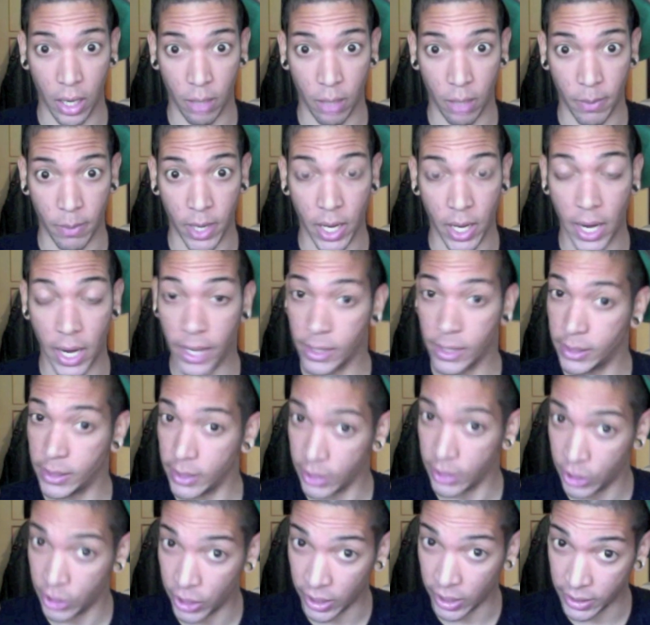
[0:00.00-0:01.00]
anime, I
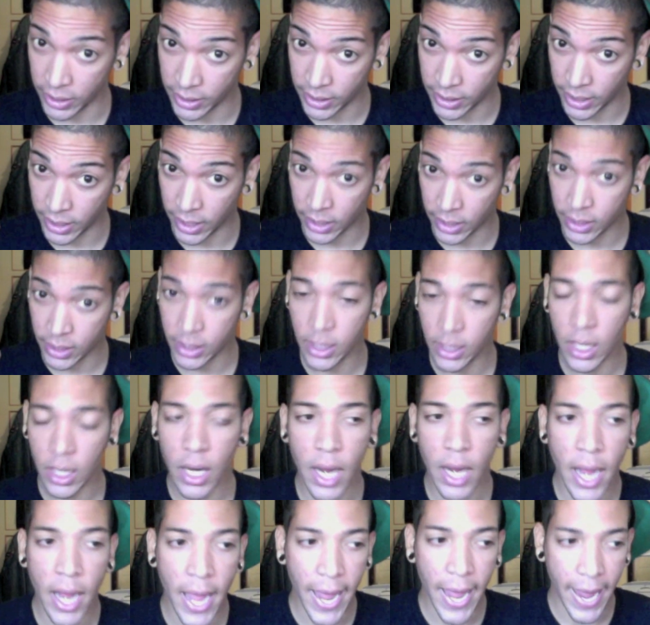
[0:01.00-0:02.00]
suggest it,
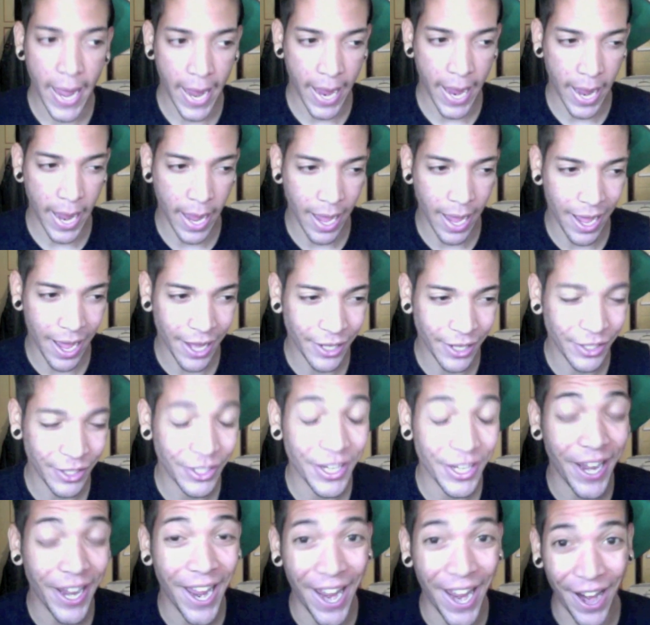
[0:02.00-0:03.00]

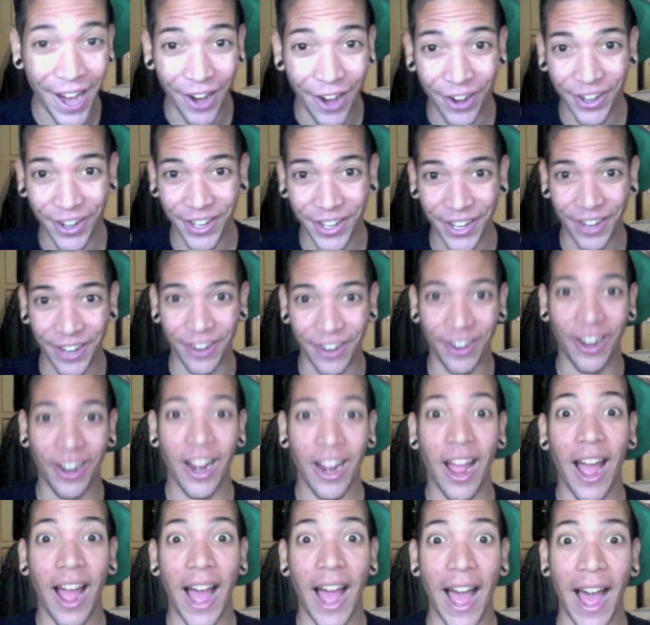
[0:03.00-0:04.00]
and Air
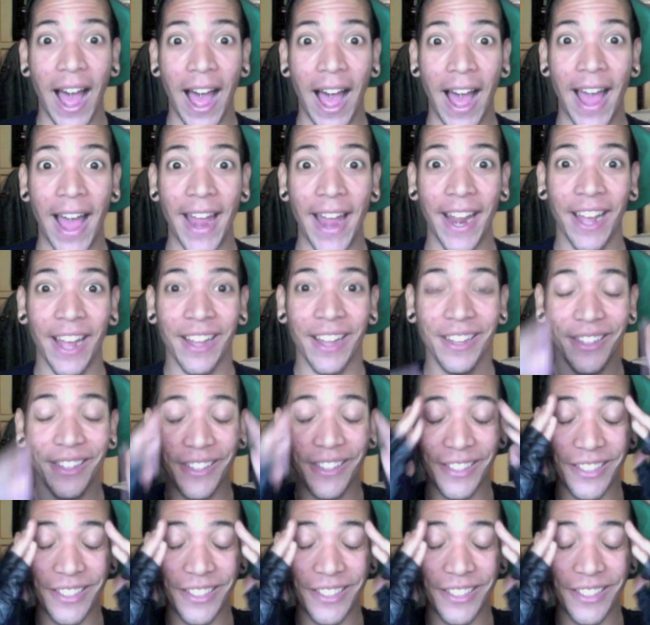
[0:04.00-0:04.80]
Gear. I